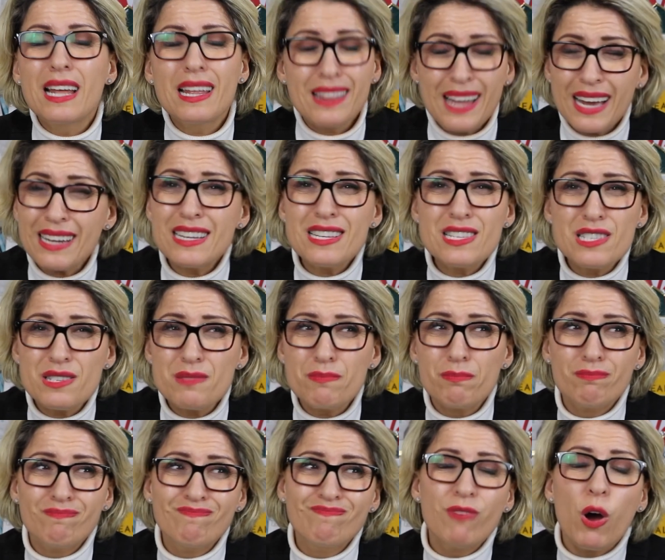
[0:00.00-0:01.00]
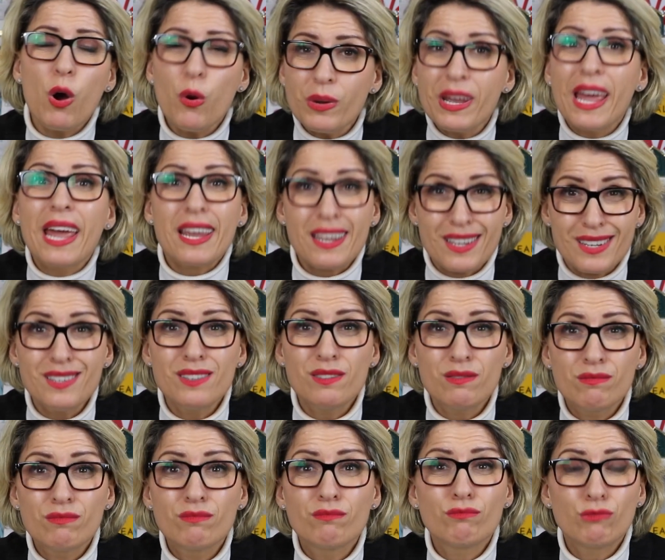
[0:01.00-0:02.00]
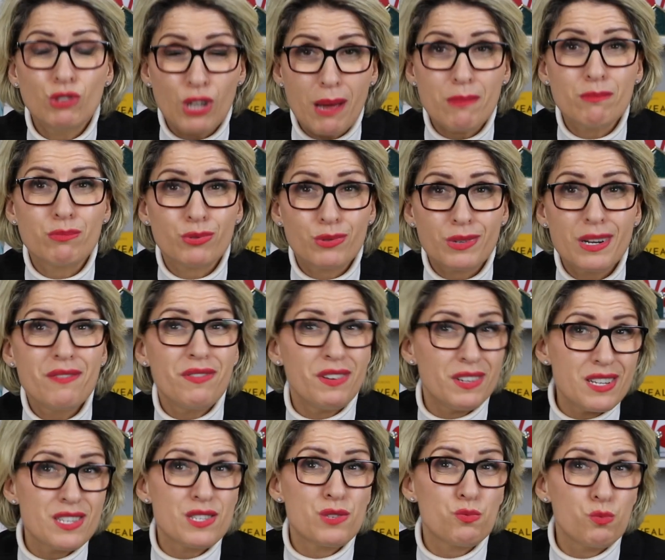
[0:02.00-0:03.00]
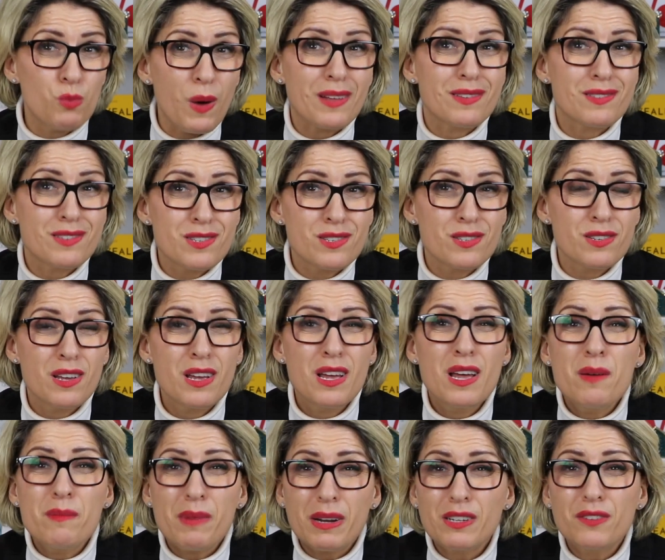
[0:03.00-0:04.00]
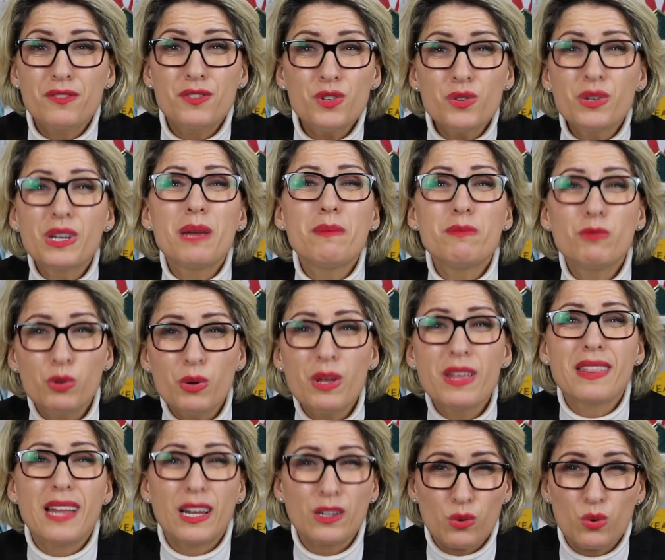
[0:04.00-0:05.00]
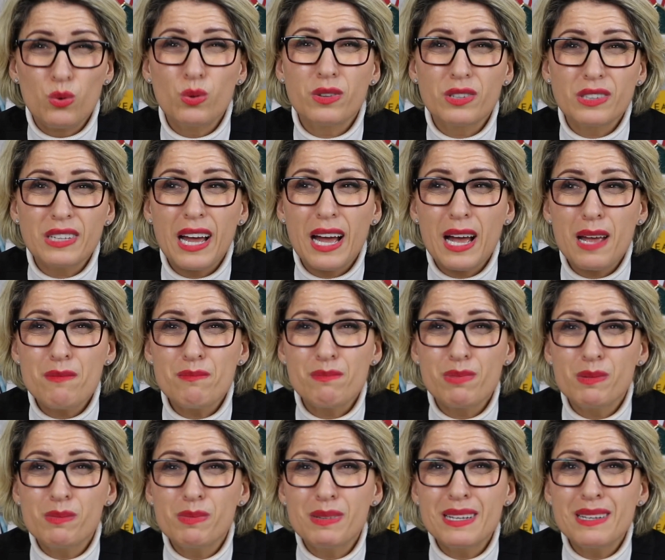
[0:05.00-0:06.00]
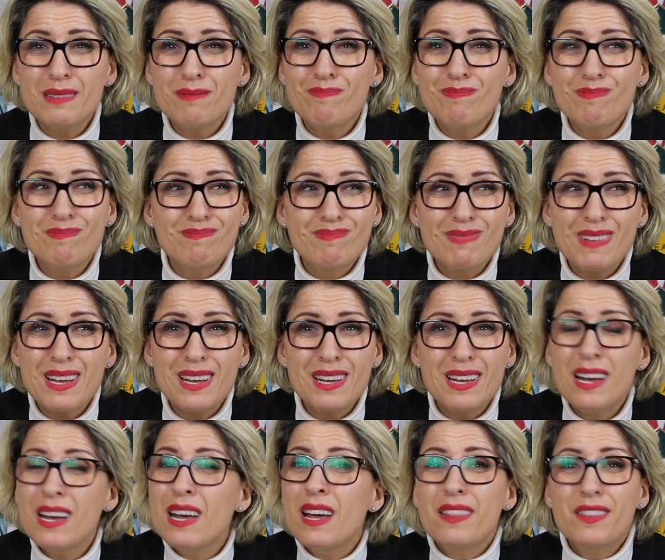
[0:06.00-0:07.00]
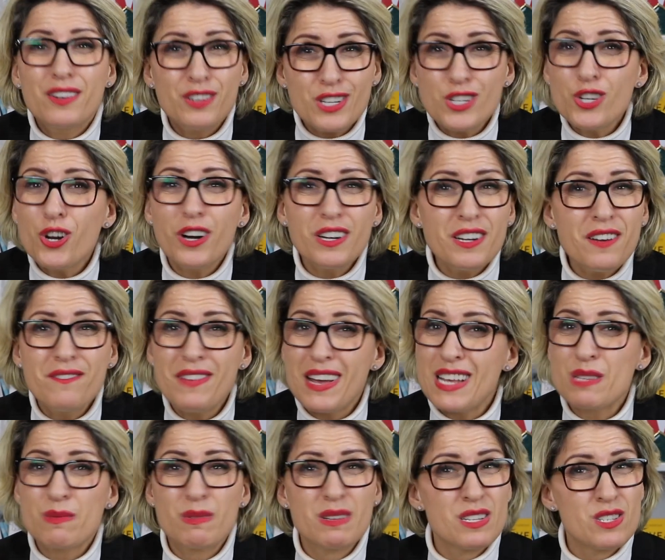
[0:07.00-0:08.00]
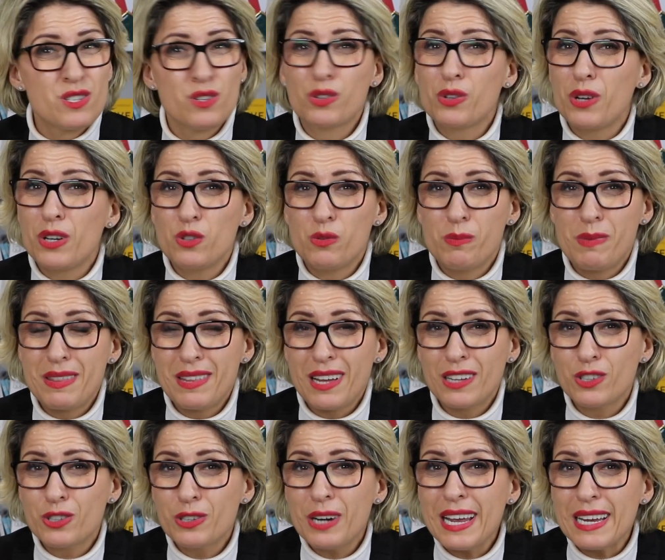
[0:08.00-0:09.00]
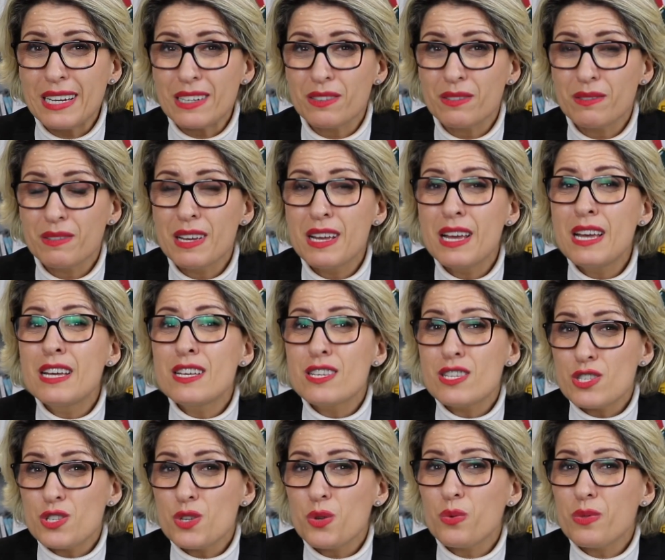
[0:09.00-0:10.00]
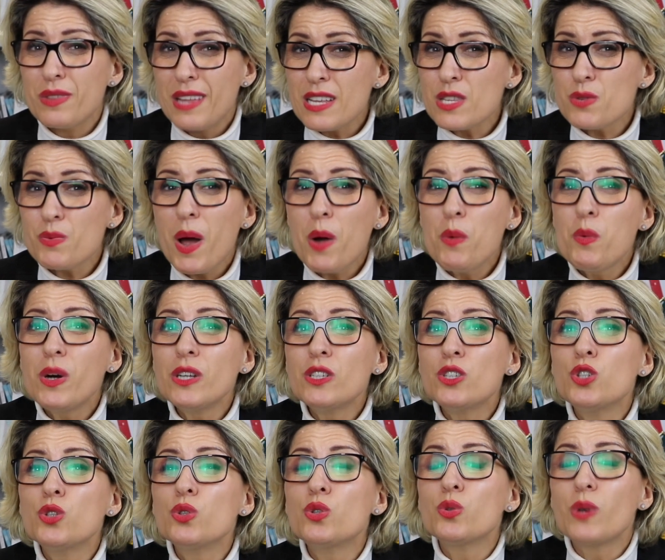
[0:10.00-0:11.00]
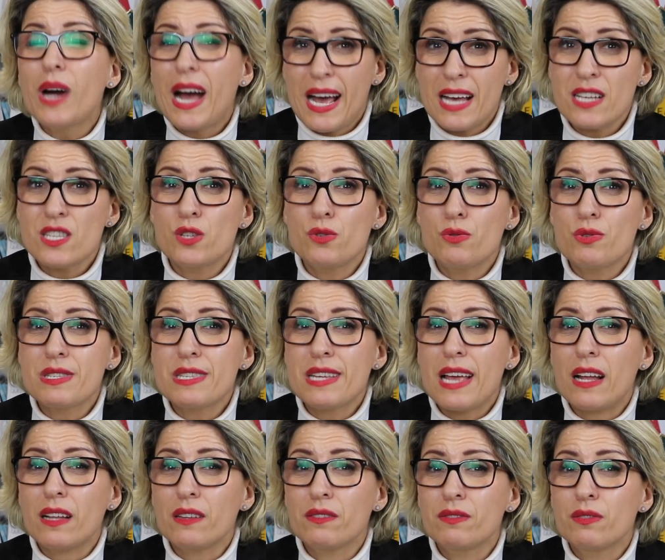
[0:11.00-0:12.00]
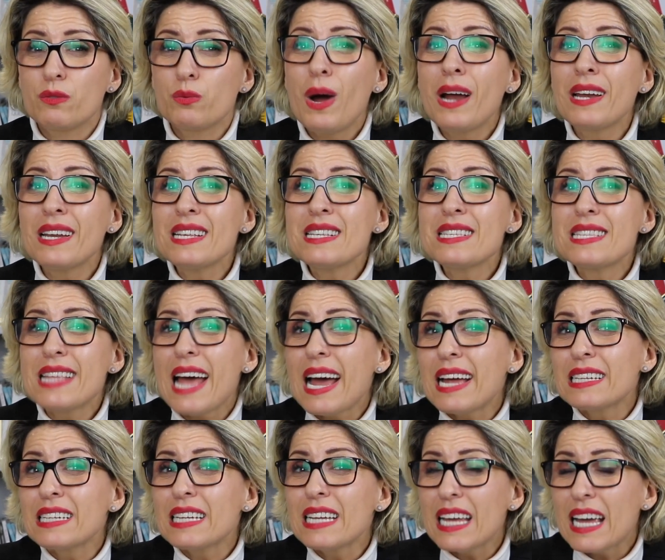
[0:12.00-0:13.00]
that is okay, temporary, if it is once. But if you keep doing that all the time, probably the return investment is not going to be that great. So that's why I want you to ask yourself, what is that